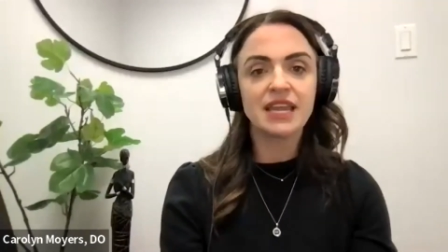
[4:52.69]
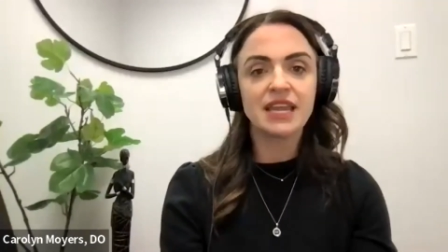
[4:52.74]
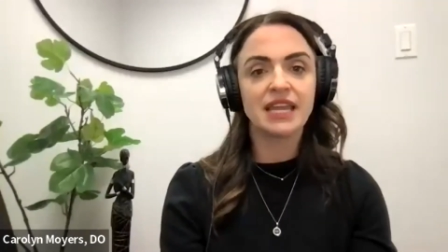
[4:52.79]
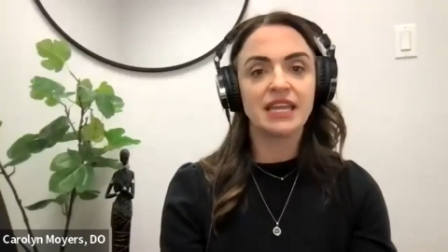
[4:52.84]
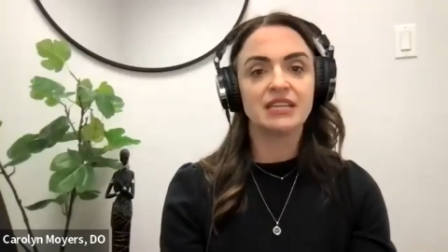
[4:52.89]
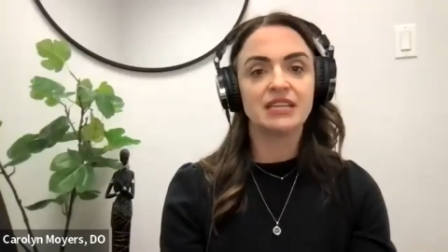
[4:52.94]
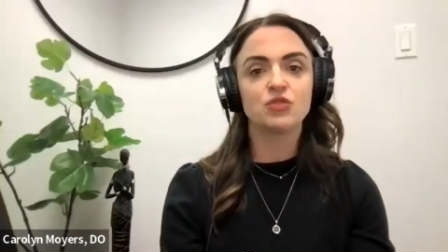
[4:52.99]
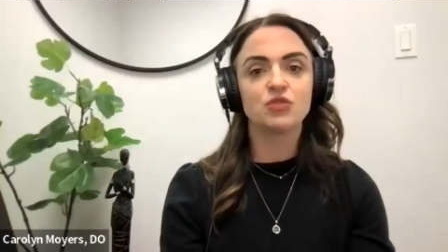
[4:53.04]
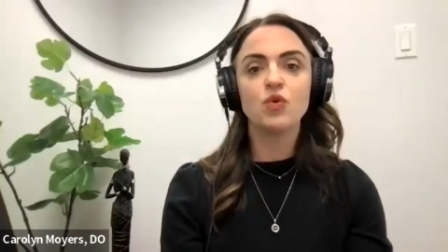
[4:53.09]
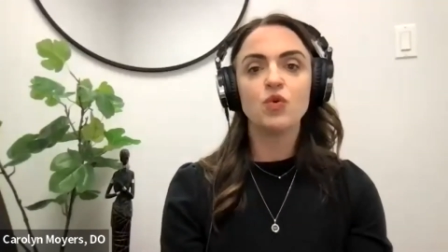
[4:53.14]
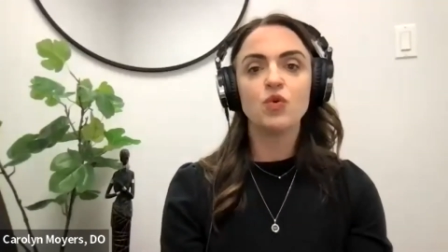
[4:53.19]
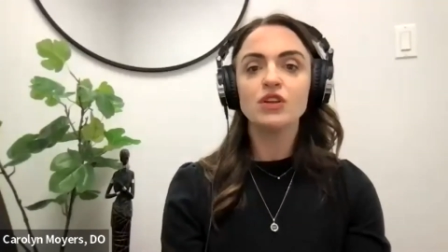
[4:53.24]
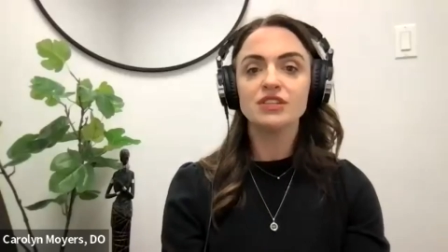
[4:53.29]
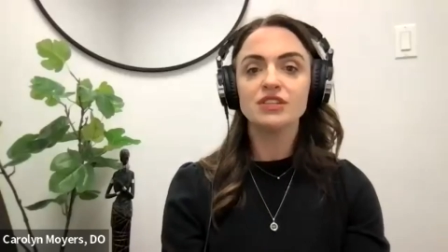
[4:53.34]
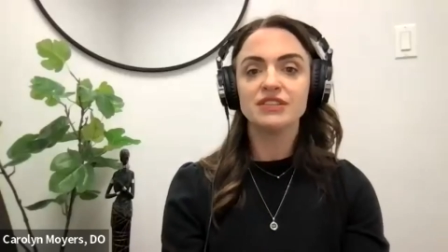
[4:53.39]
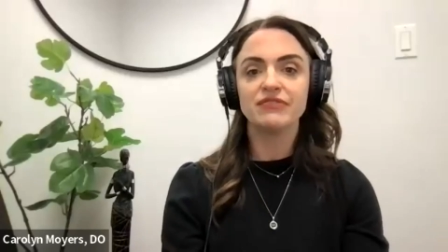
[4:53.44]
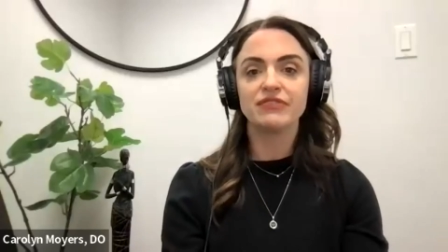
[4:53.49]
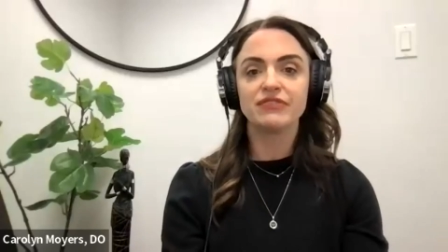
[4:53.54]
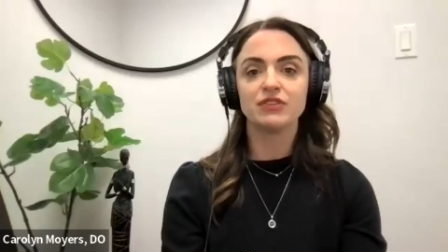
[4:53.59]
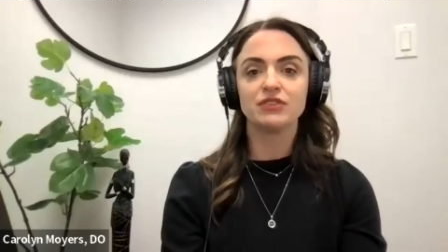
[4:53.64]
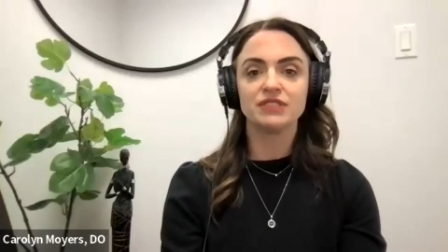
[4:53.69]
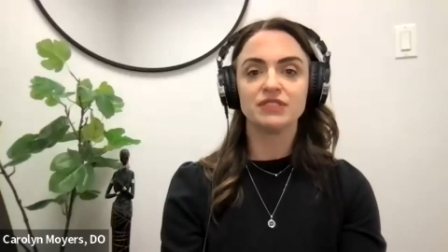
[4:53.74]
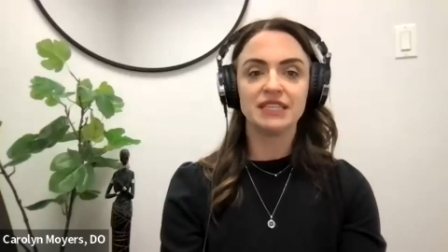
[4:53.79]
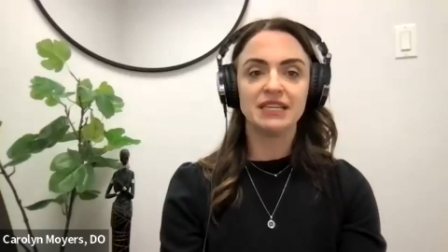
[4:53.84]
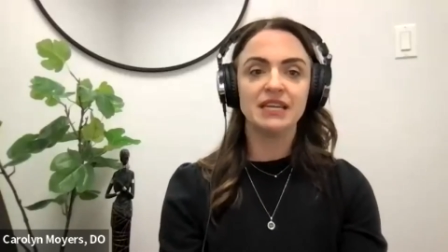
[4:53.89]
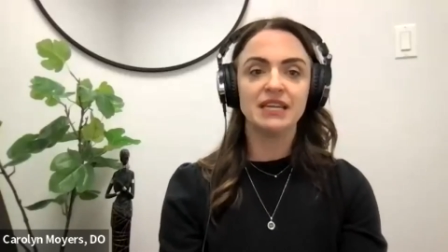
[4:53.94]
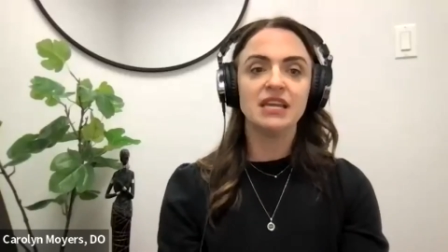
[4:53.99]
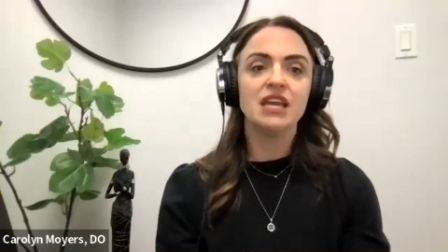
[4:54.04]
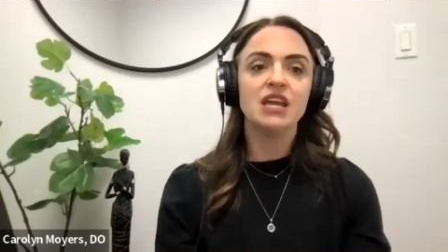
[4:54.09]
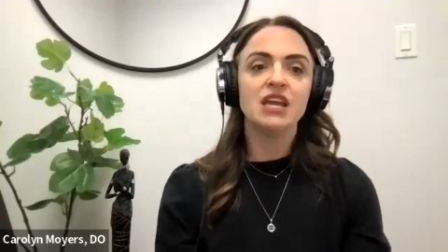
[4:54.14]
and or
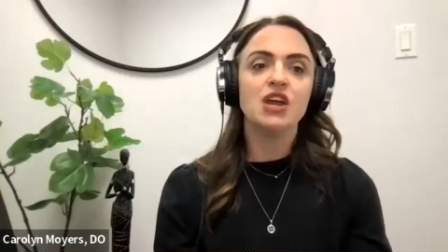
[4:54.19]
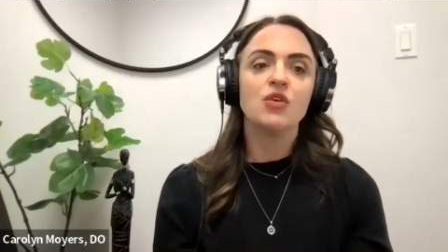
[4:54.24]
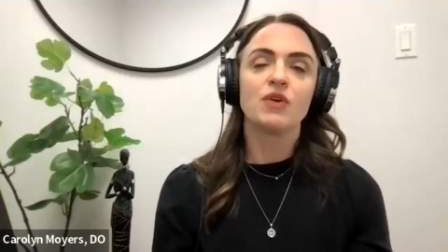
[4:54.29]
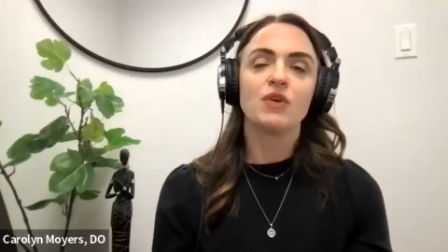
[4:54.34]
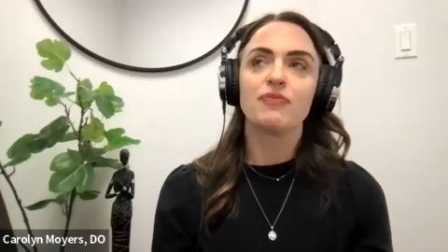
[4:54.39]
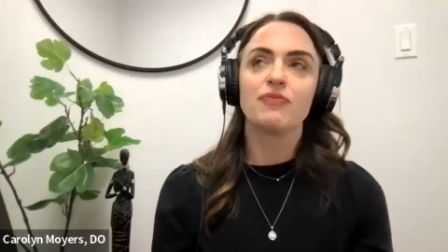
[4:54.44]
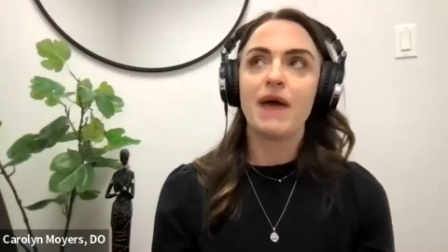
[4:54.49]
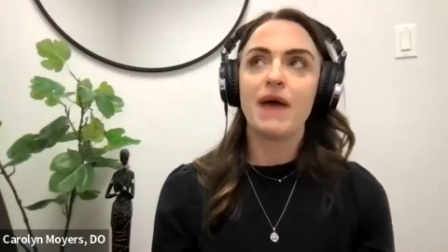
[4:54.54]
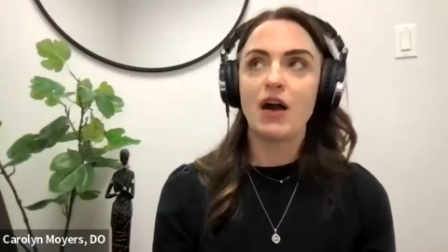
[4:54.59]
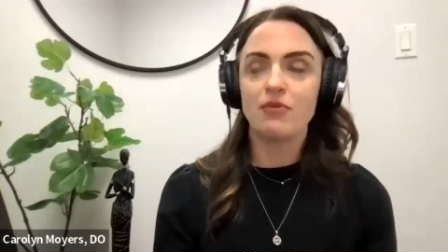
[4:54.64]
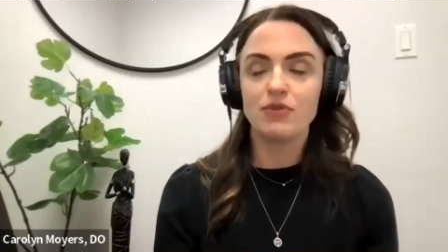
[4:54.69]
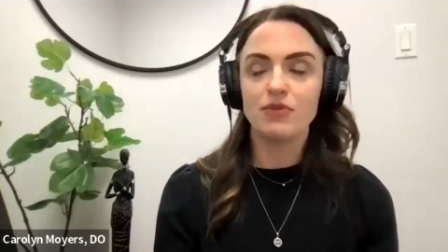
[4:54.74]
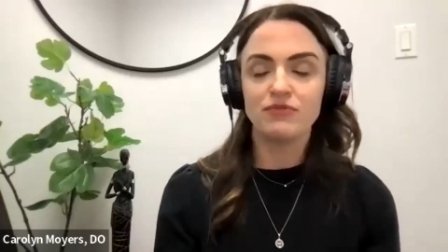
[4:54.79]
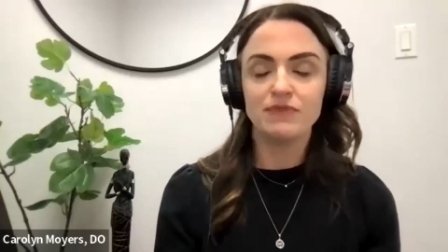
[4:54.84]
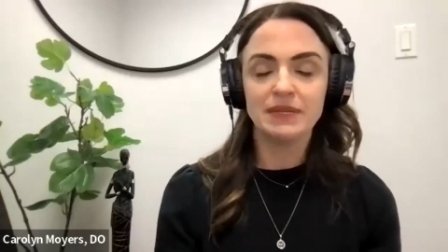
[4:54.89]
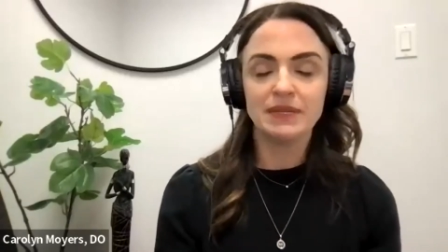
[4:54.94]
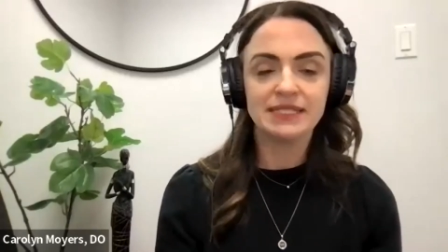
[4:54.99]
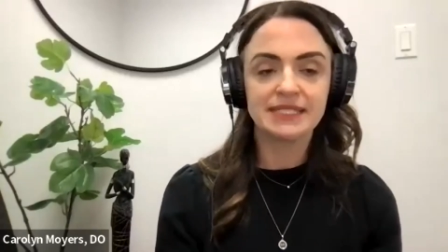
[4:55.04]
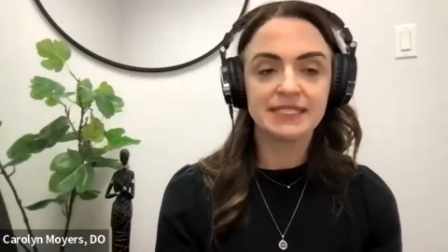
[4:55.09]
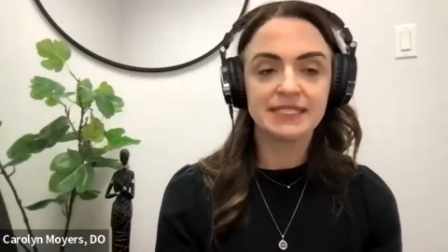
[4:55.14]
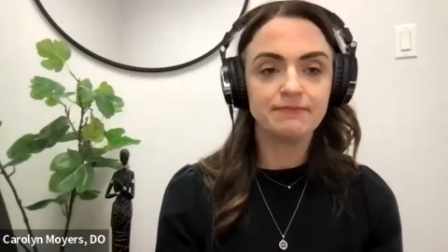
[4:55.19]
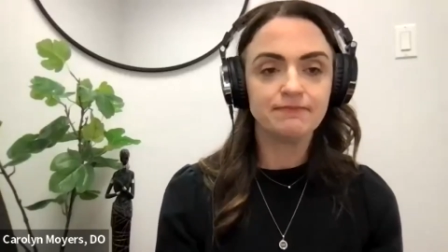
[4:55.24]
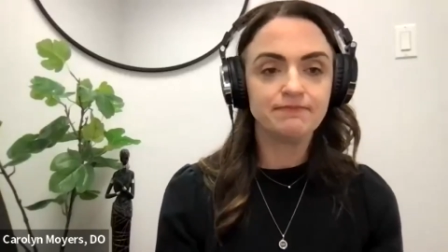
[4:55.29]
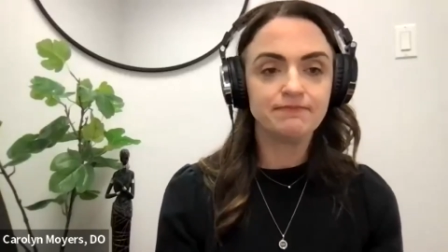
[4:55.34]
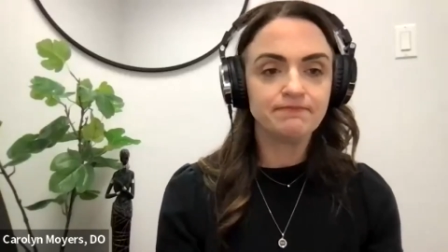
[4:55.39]
difficulty with bowel movements.